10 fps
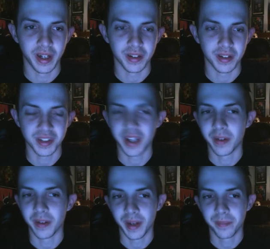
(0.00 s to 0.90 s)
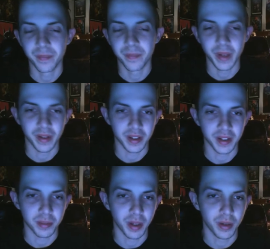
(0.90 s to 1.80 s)
It's eerie. I think
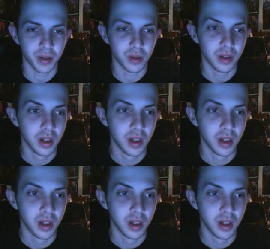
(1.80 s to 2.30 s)
it's pretty cool.